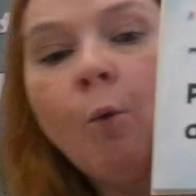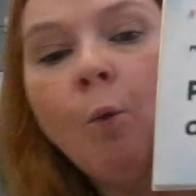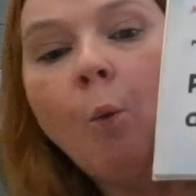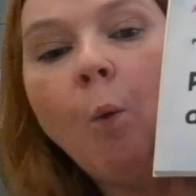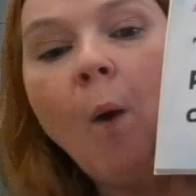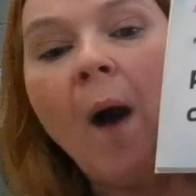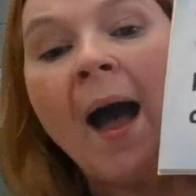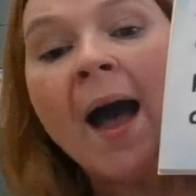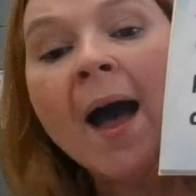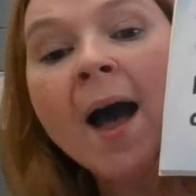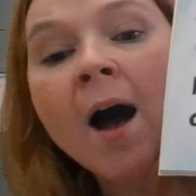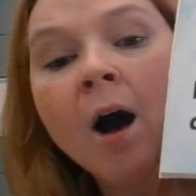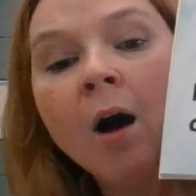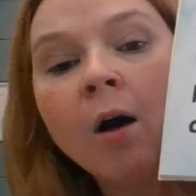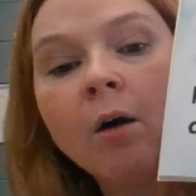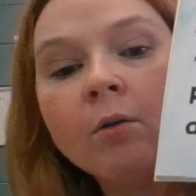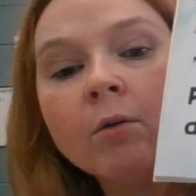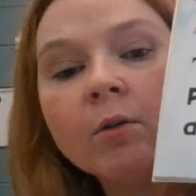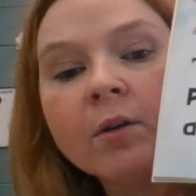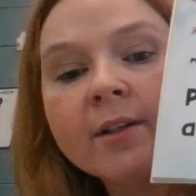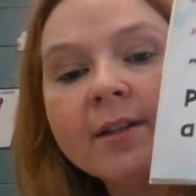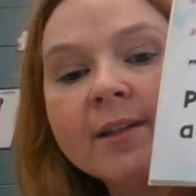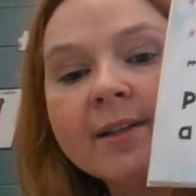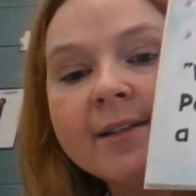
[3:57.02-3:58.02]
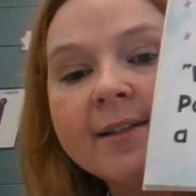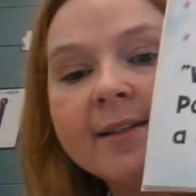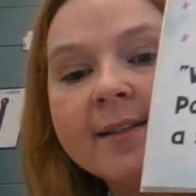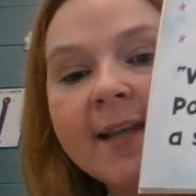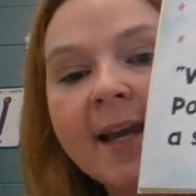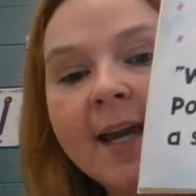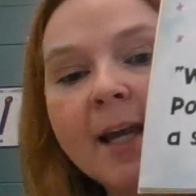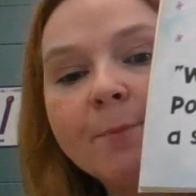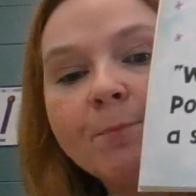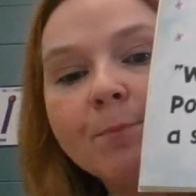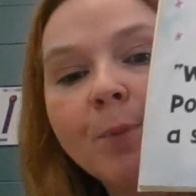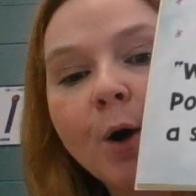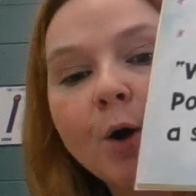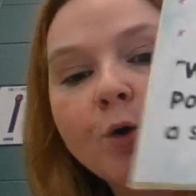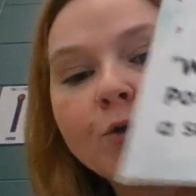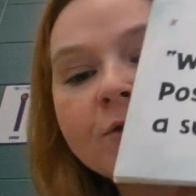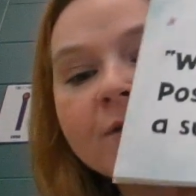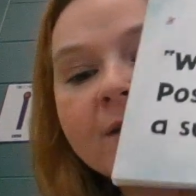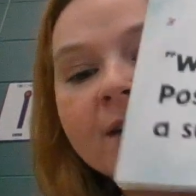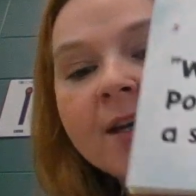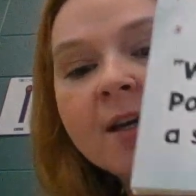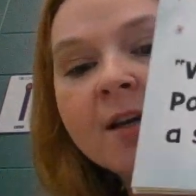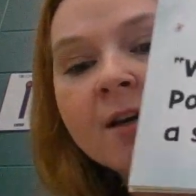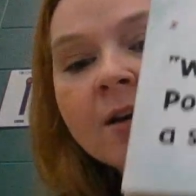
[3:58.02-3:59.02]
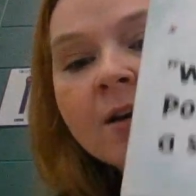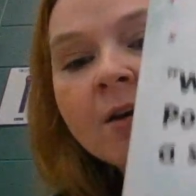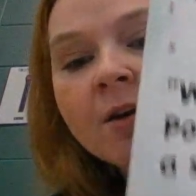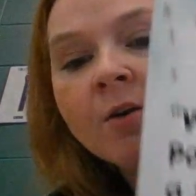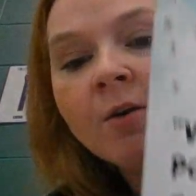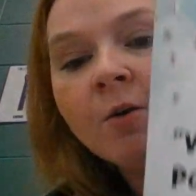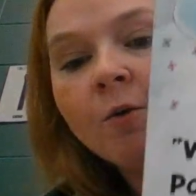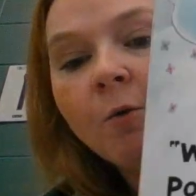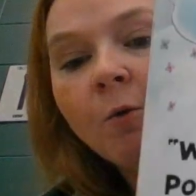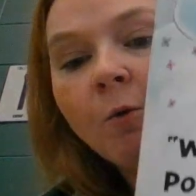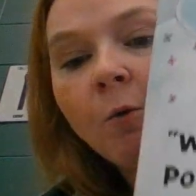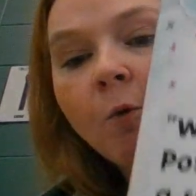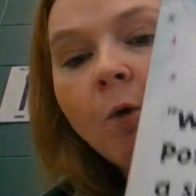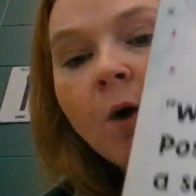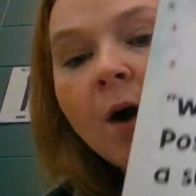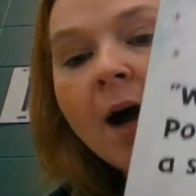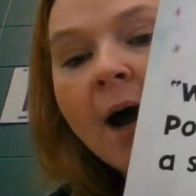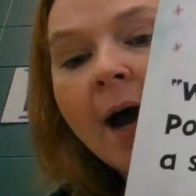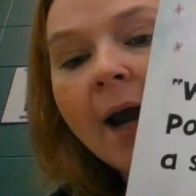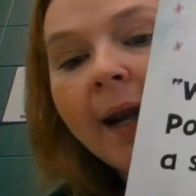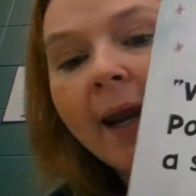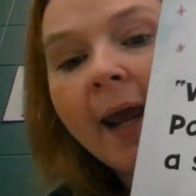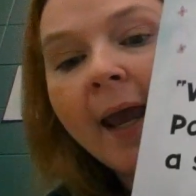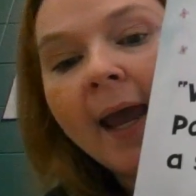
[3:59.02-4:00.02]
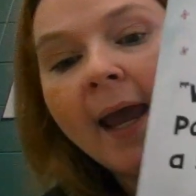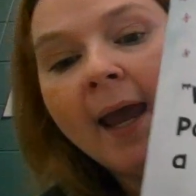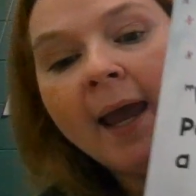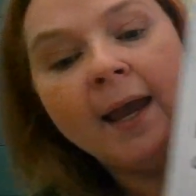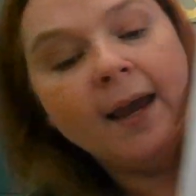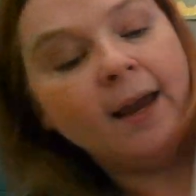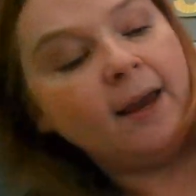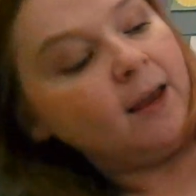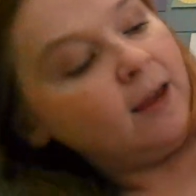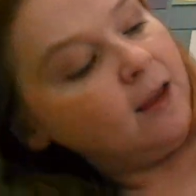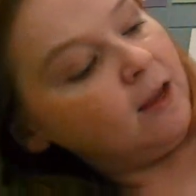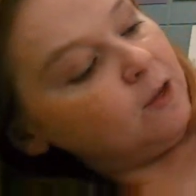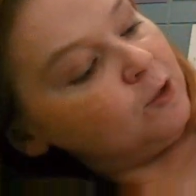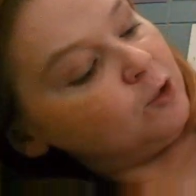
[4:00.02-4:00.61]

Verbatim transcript: Wow, said Posy. What a